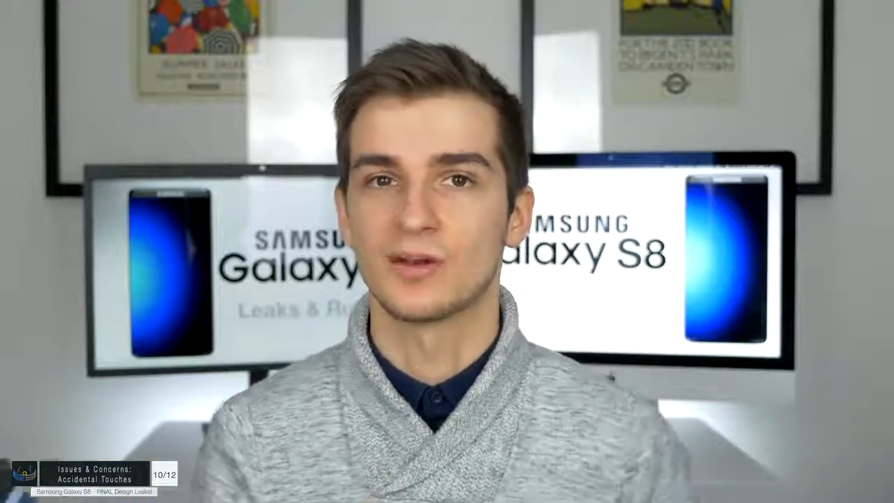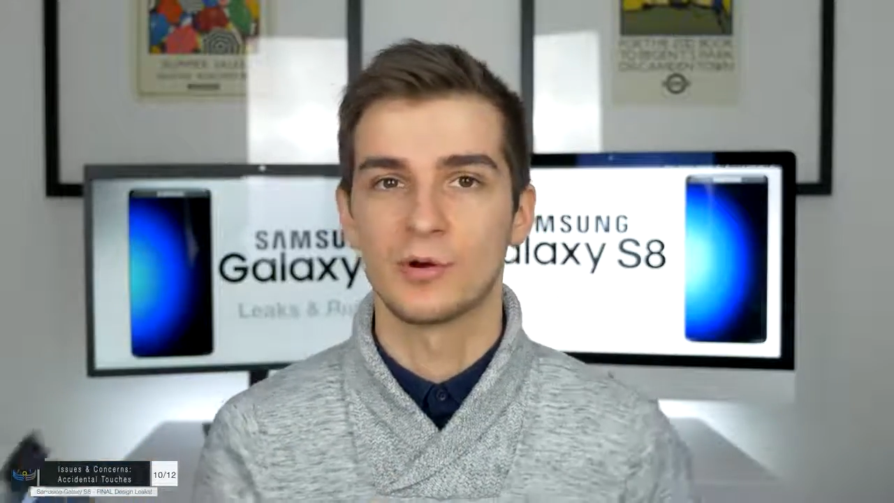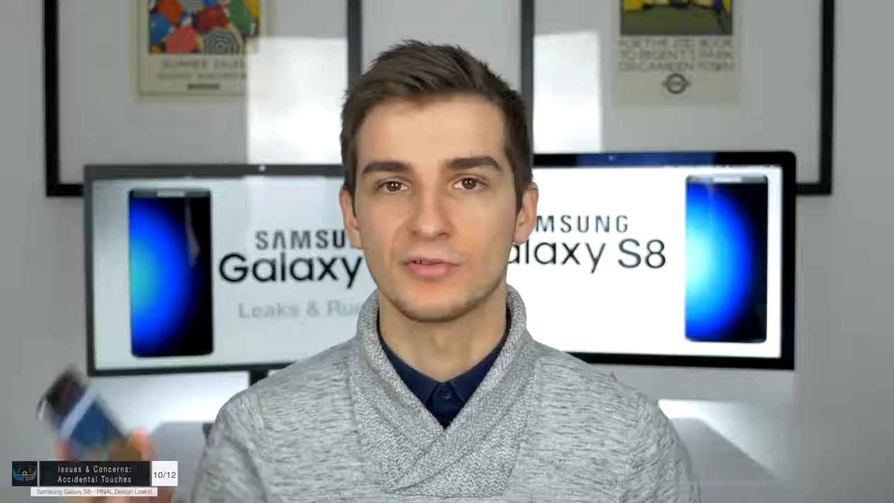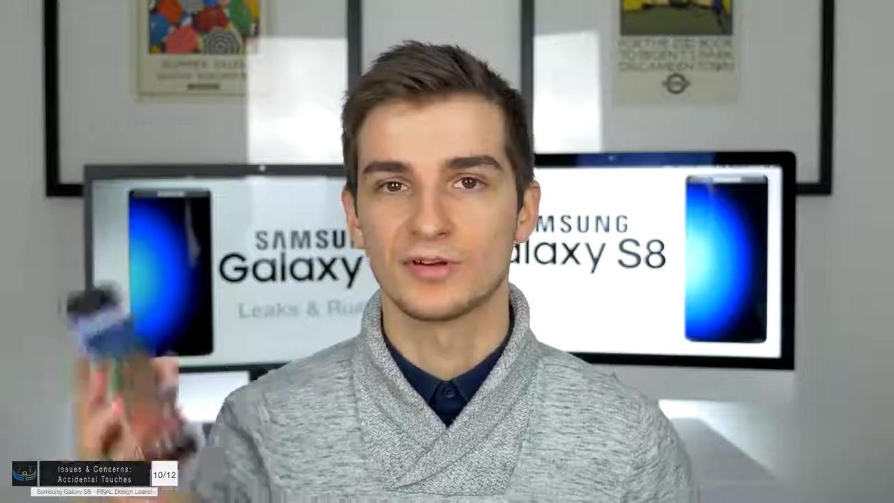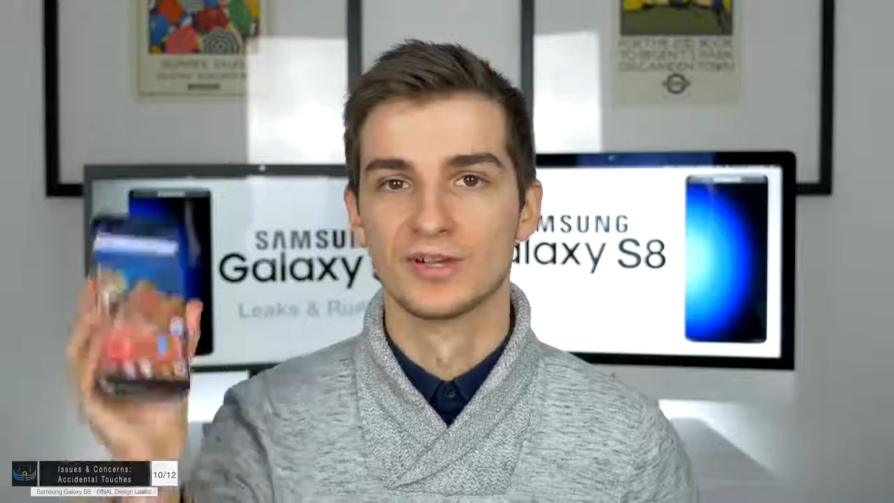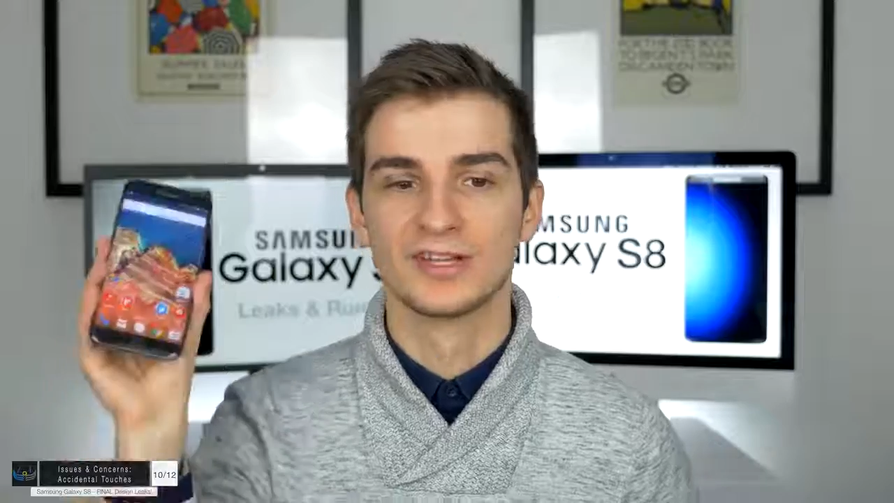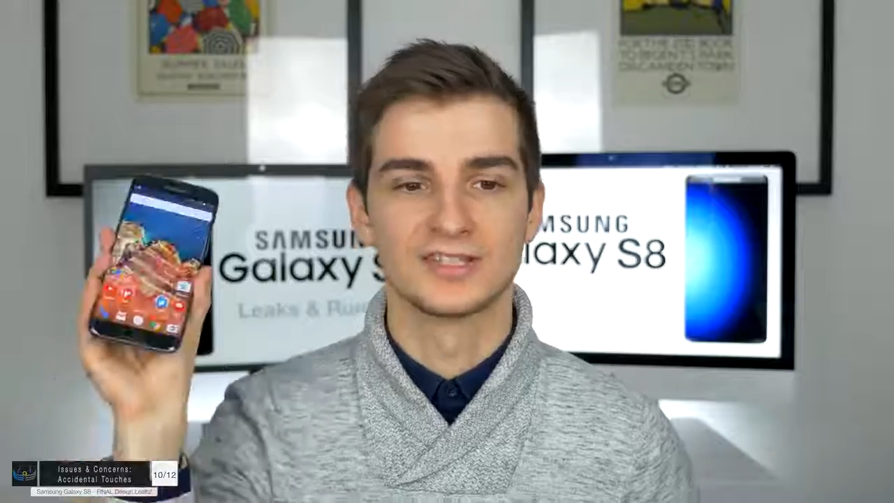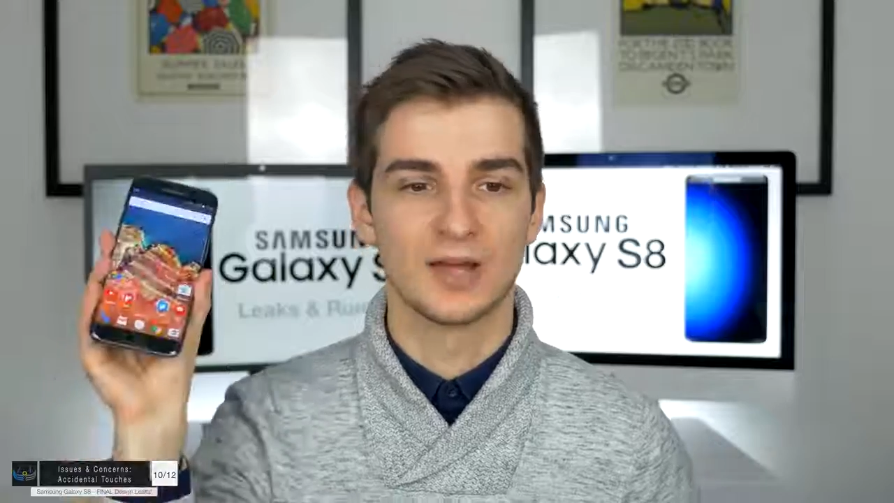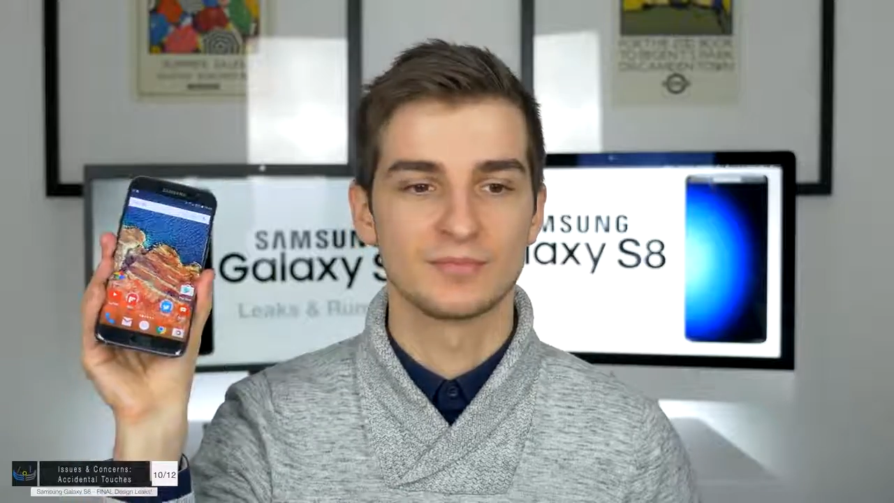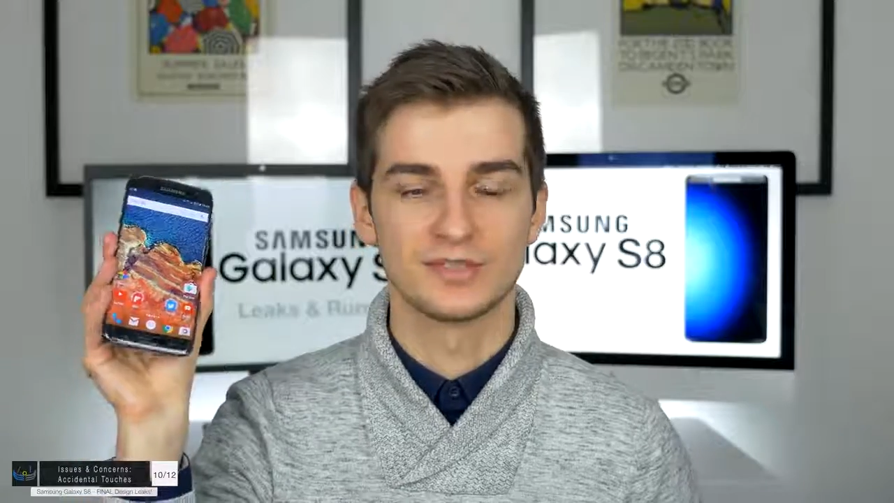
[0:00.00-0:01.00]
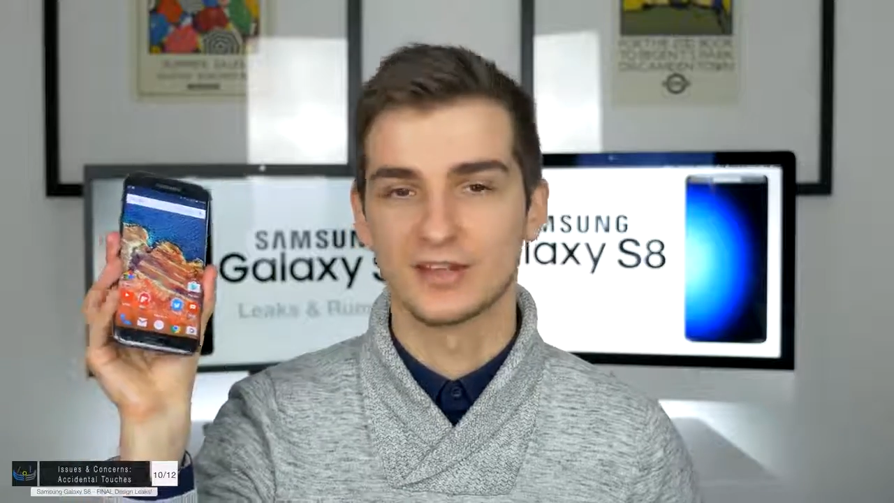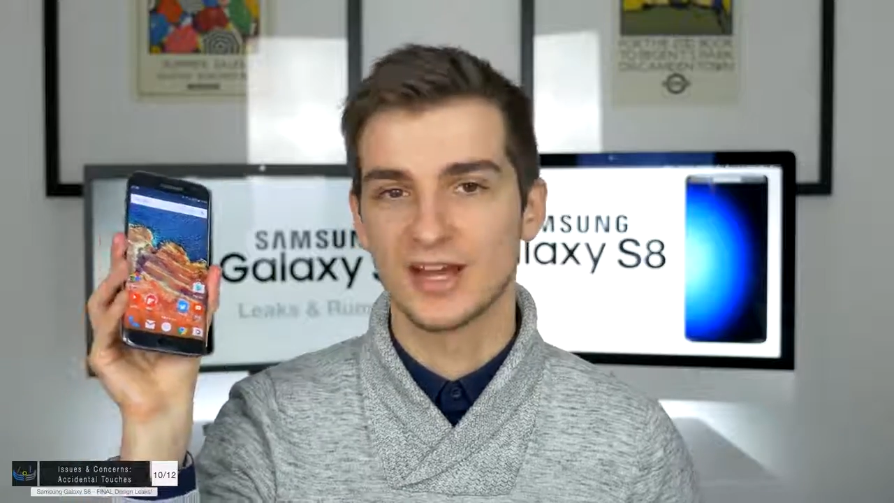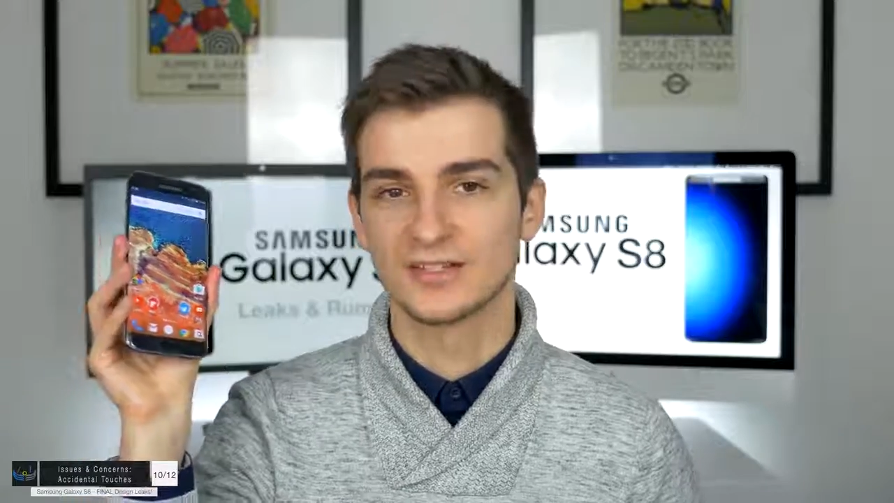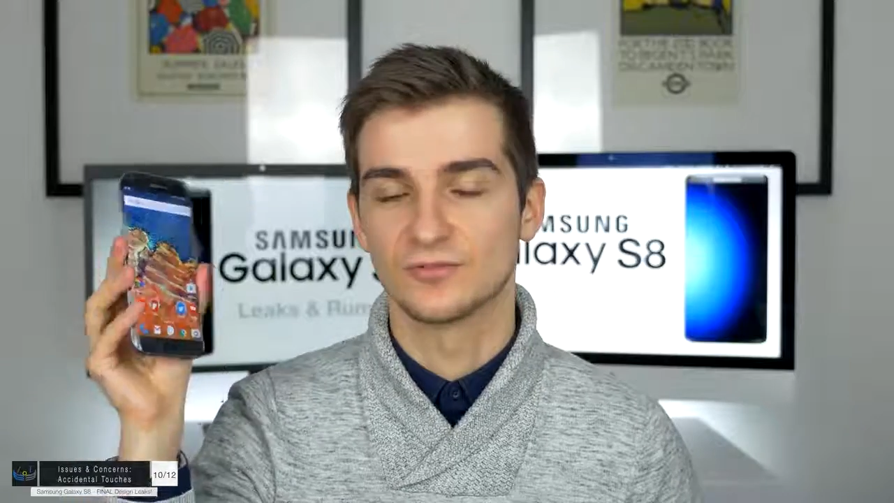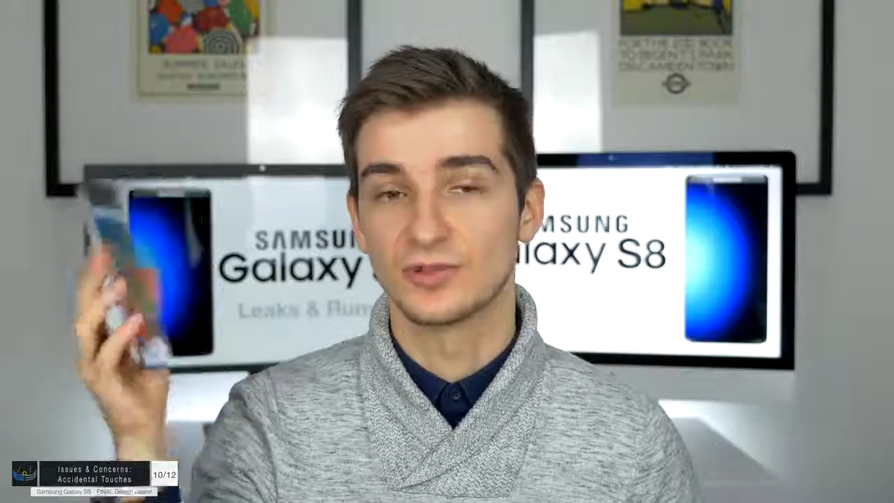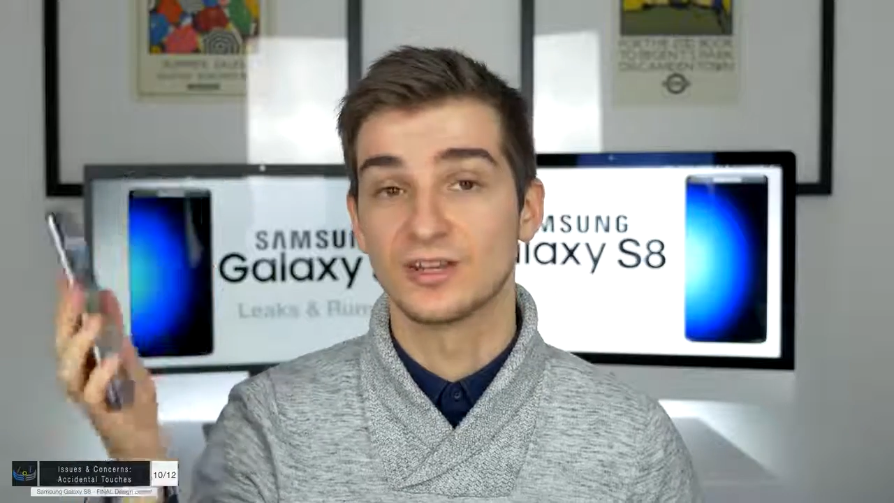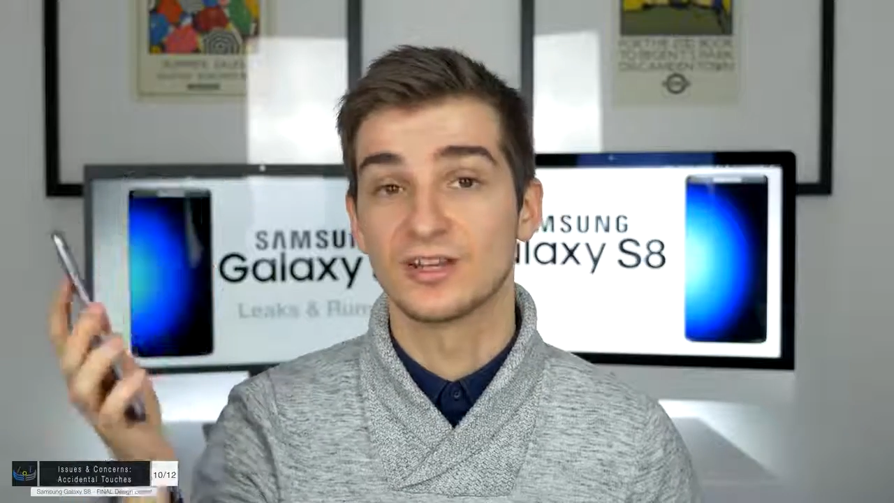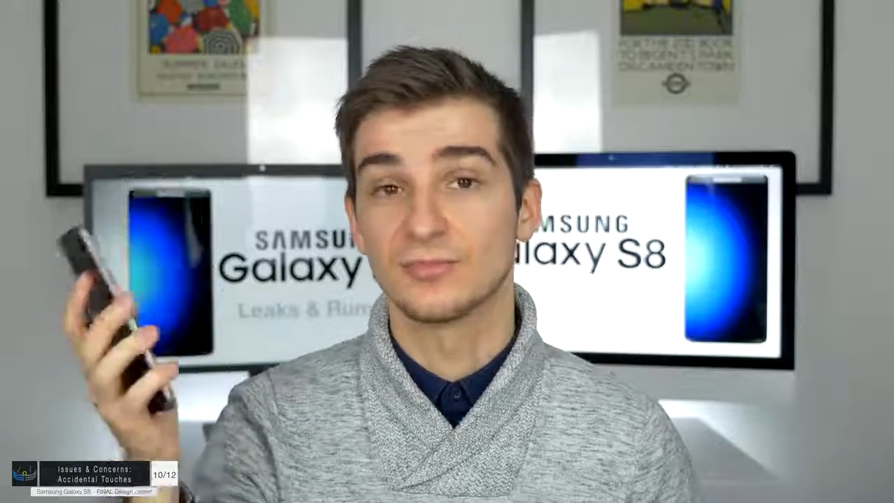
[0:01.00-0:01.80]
However, Samsung hasn't really